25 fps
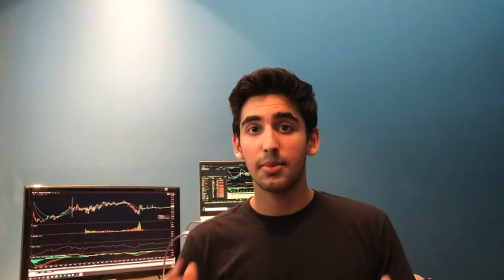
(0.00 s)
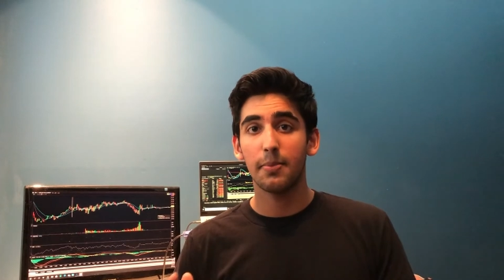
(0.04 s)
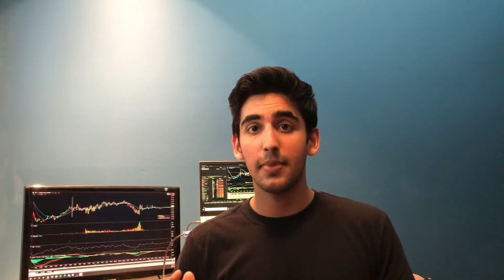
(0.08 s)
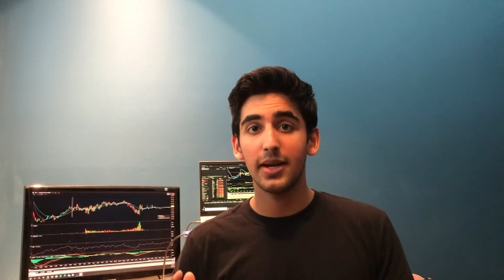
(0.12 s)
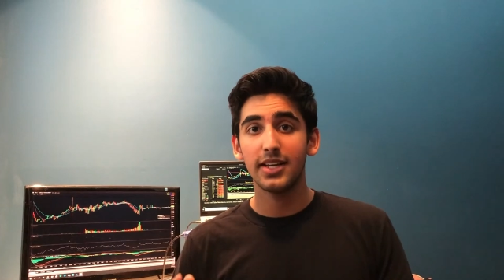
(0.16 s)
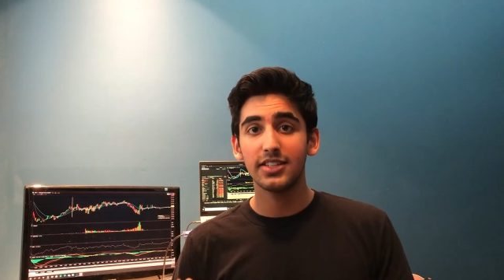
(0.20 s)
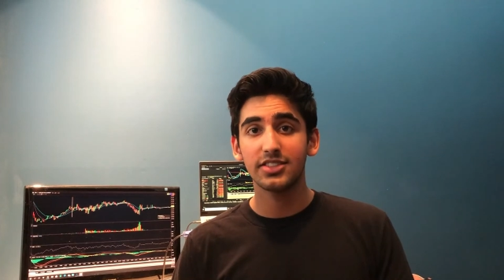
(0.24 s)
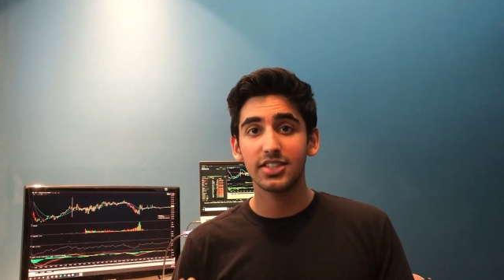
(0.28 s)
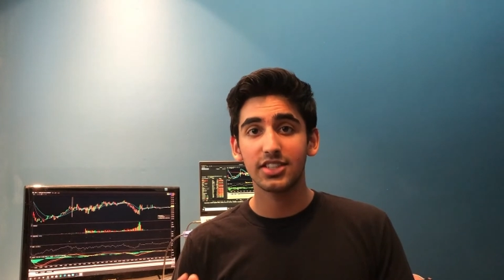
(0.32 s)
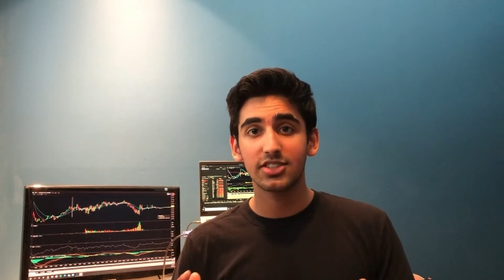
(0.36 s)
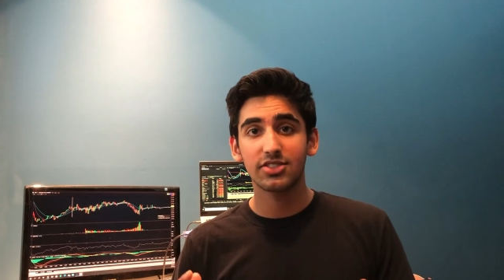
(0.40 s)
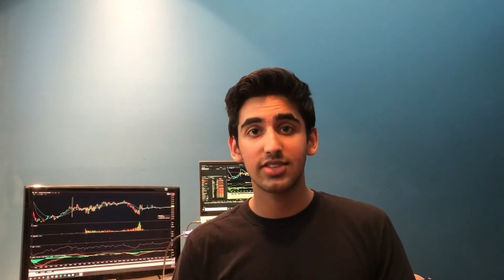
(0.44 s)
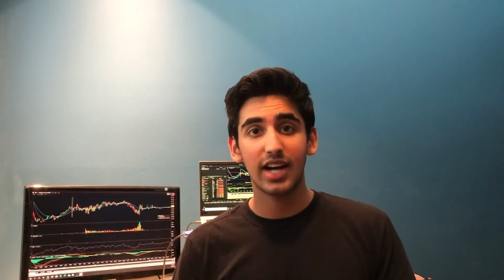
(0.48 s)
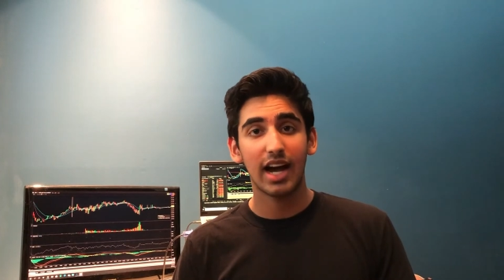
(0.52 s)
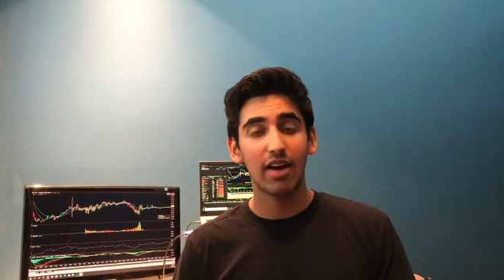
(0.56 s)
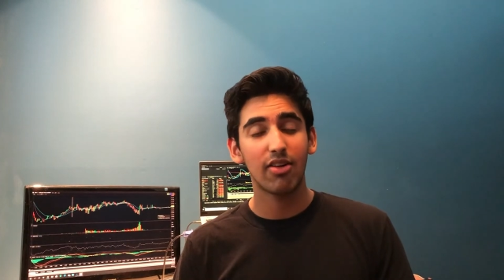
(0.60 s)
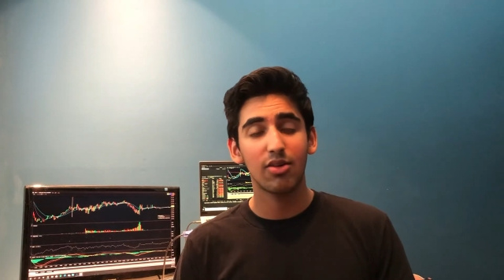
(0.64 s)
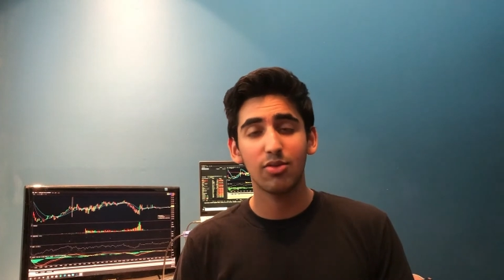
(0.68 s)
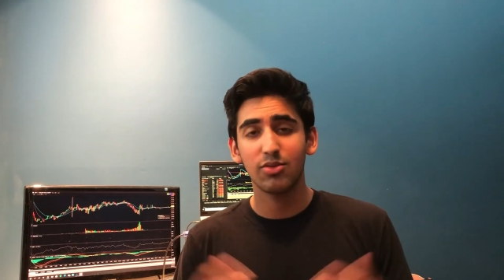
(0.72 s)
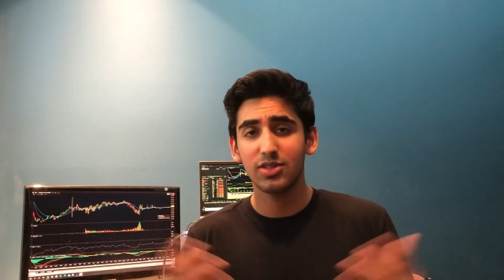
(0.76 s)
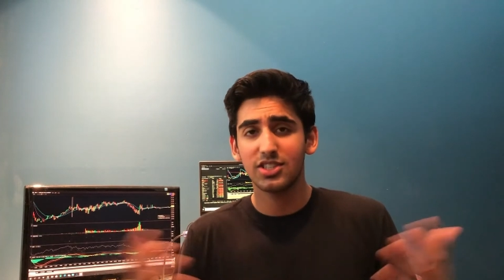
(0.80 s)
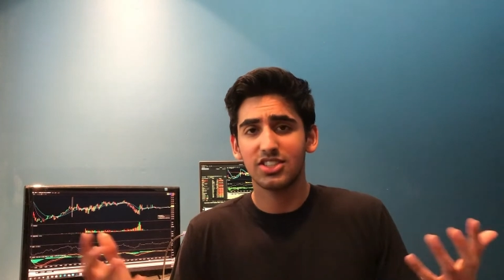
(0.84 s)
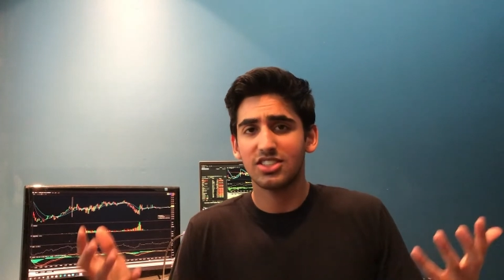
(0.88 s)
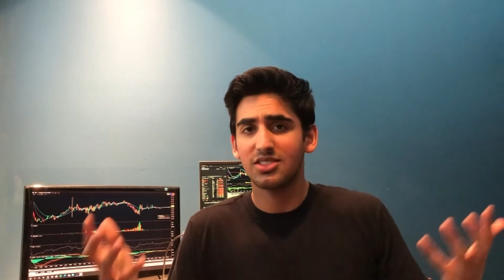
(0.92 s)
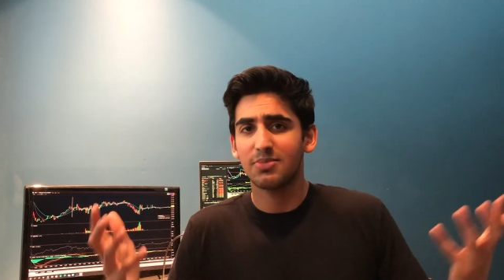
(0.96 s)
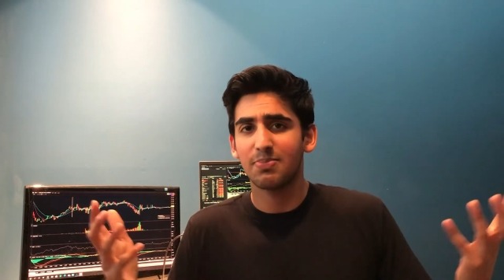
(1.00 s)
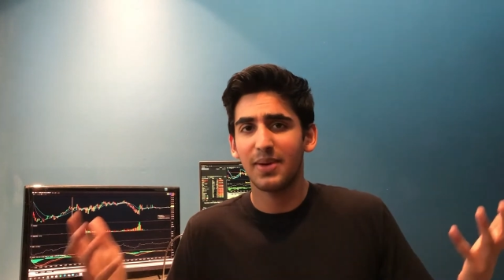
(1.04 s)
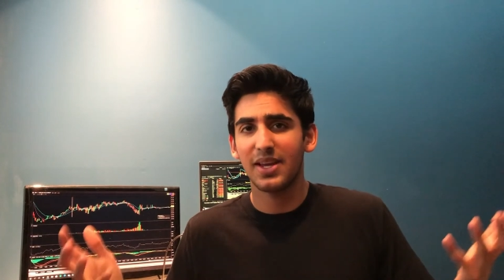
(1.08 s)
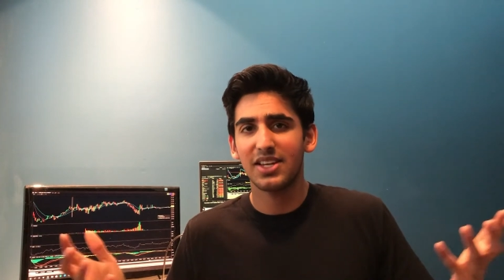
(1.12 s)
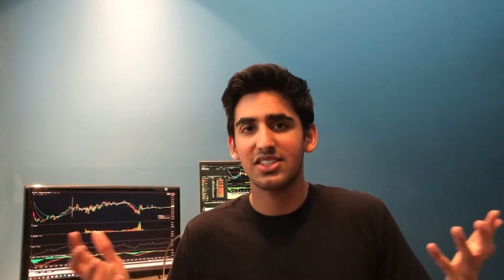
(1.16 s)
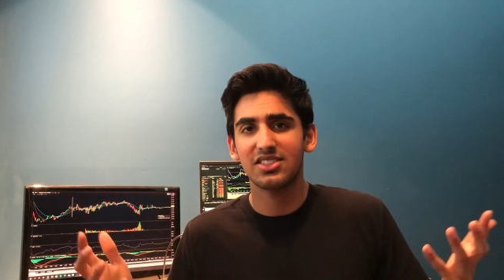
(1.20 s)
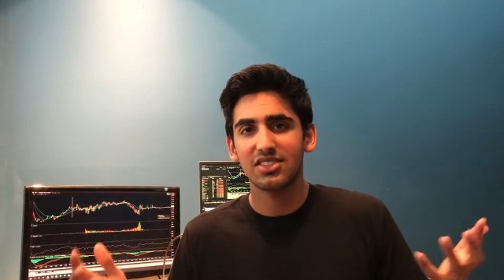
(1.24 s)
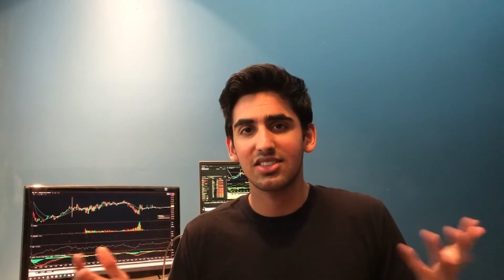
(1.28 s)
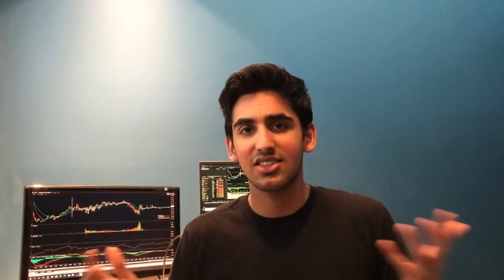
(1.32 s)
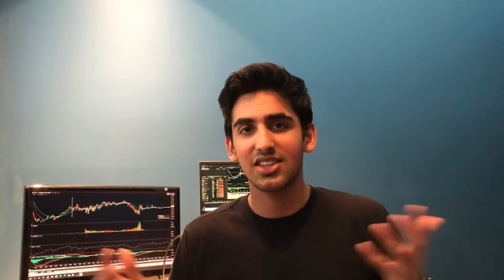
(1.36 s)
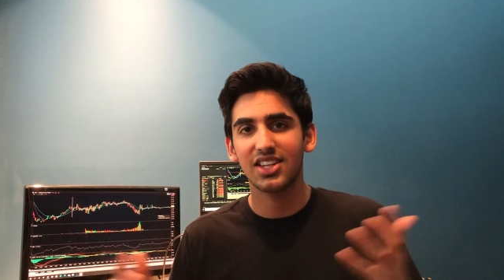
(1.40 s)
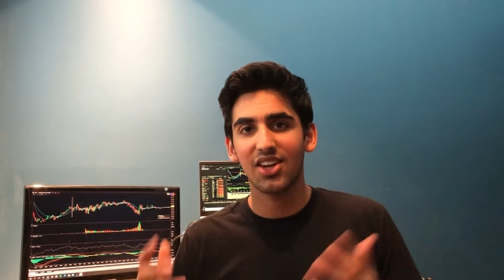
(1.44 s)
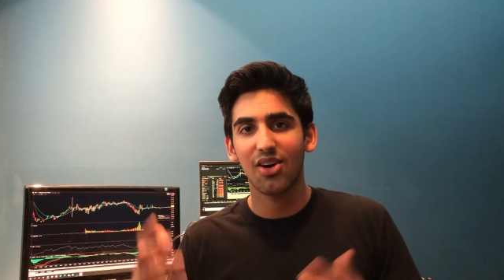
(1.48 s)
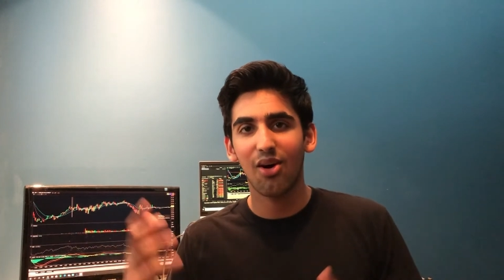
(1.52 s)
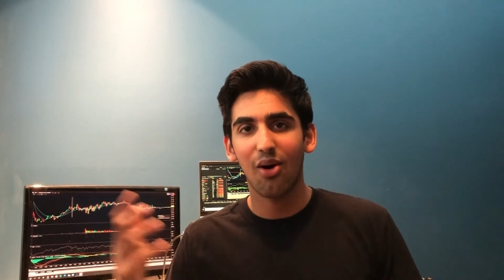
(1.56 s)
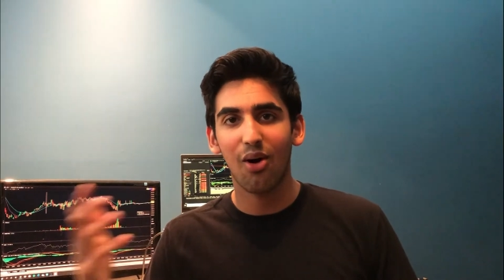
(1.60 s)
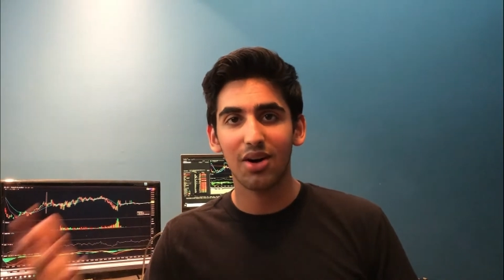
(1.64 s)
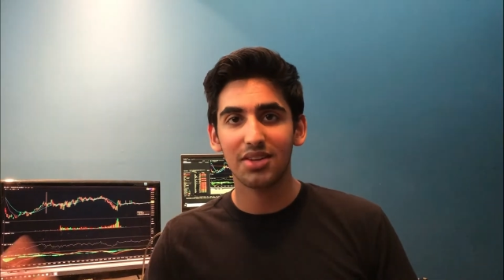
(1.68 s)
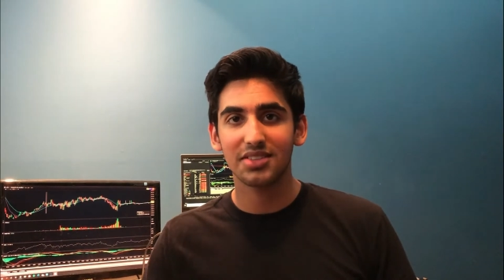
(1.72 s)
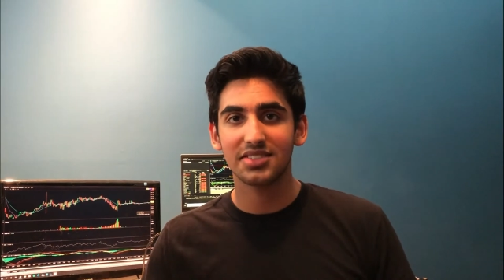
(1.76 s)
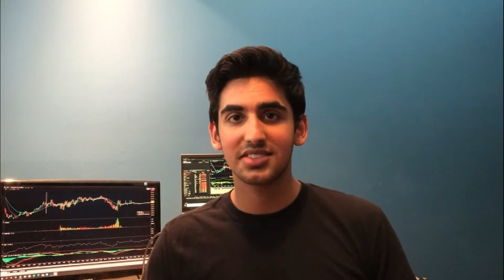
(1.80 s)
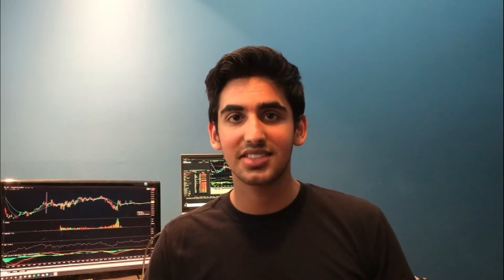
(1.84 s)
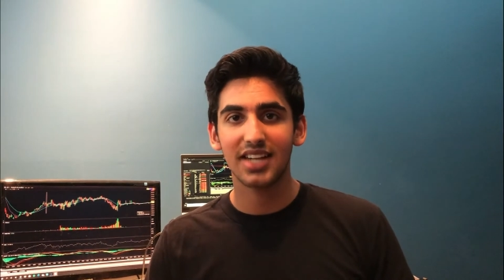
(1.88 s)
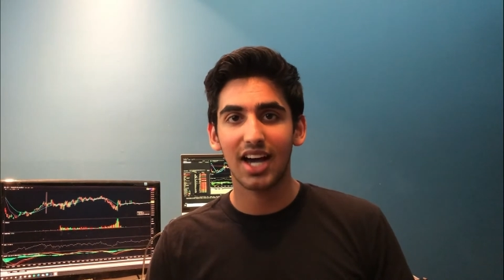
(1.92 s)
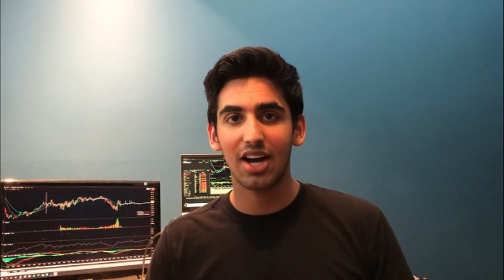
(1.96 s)
domestic travel, which is basically
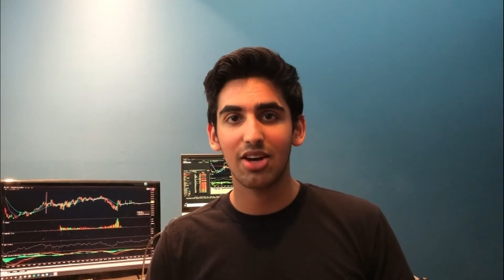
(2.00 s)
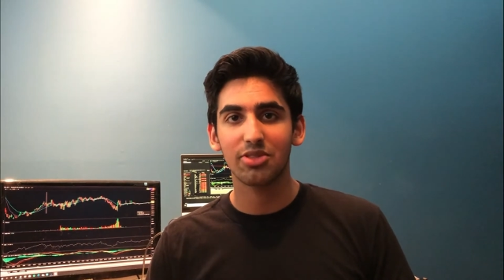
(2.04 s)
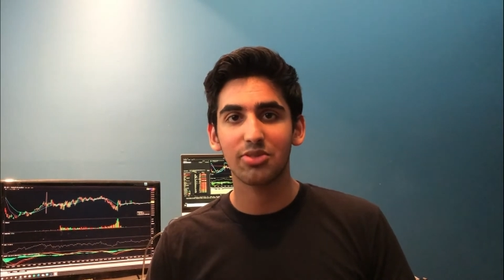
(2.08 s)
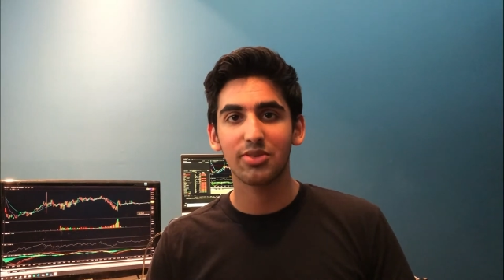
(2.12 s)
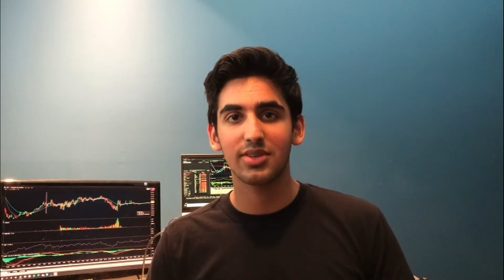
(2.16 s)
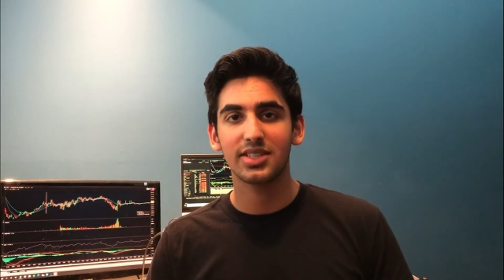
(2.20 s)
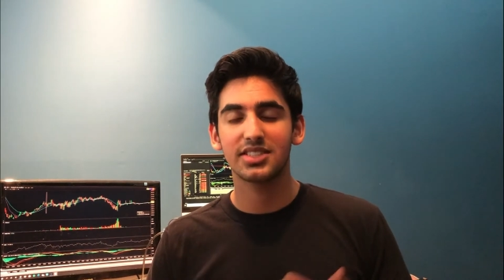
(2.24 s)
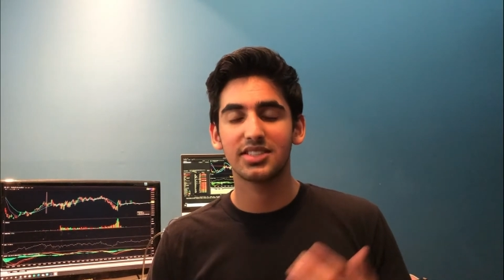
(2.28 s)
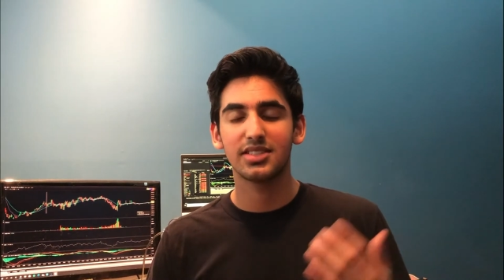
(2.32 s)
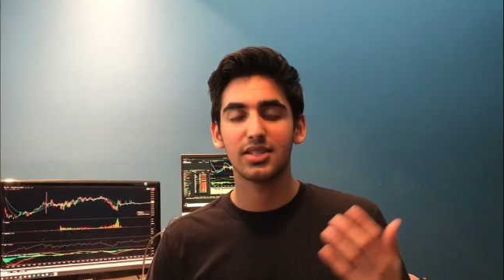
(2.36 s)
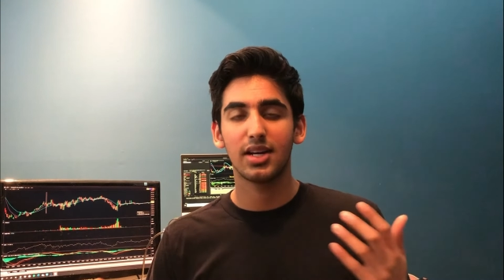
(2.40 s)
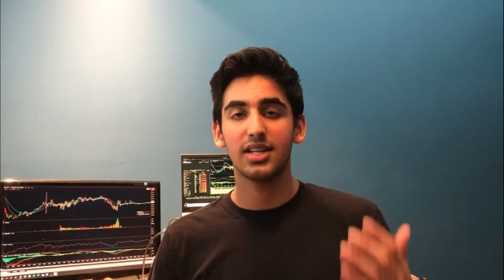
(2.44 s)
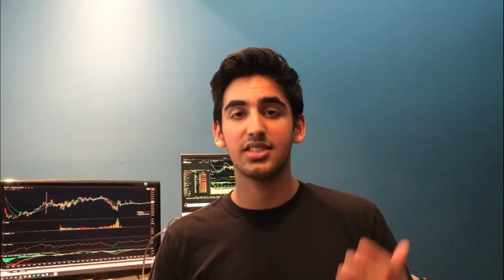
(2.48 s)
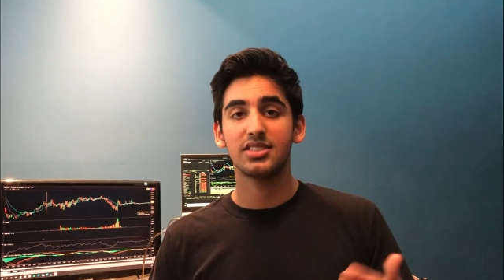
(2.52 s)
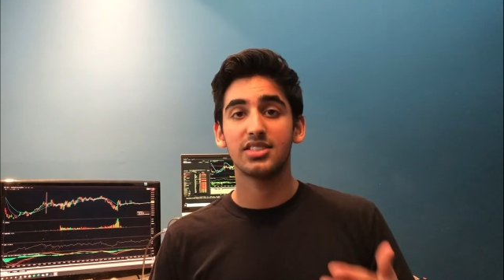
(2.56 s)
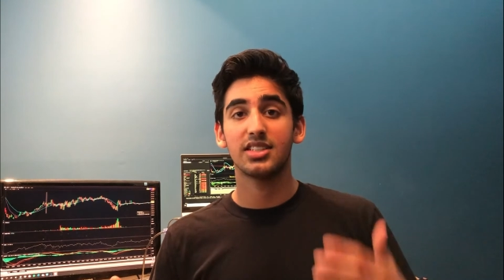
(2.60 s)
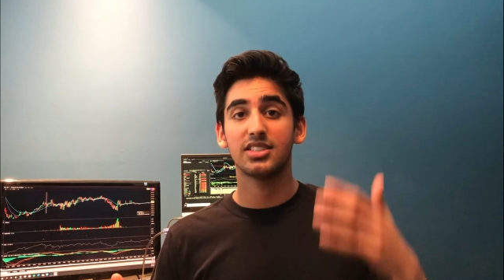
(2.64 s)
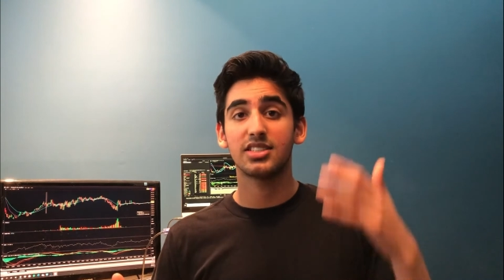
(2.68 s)
all Southwest does,